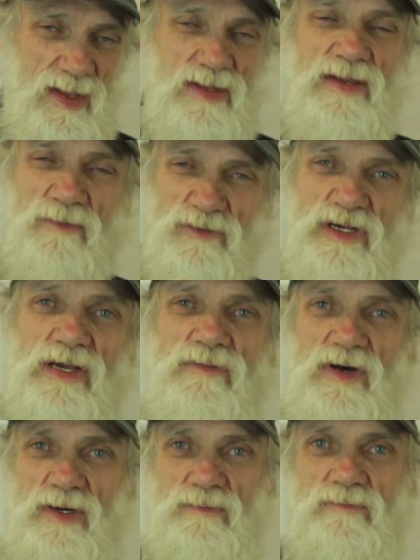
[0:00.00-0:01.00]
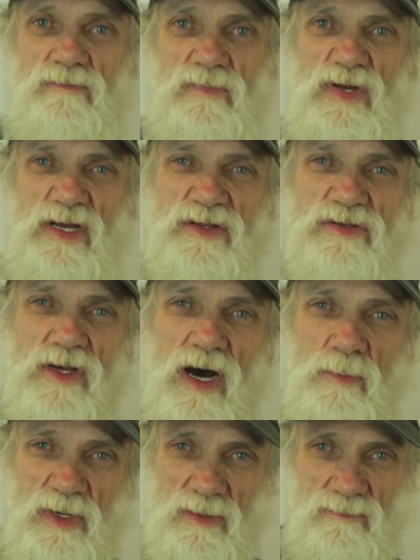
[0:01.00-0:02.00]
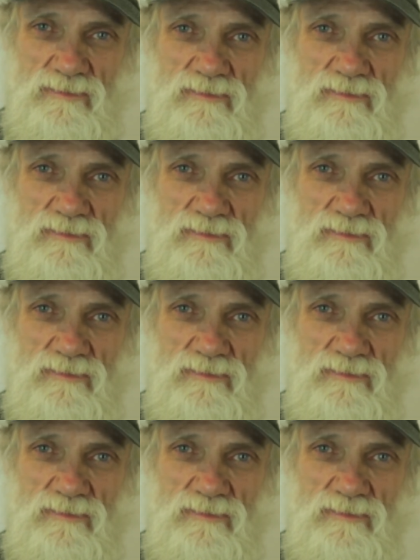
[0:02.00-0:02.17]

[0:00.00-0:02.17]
Never give up. It's coming.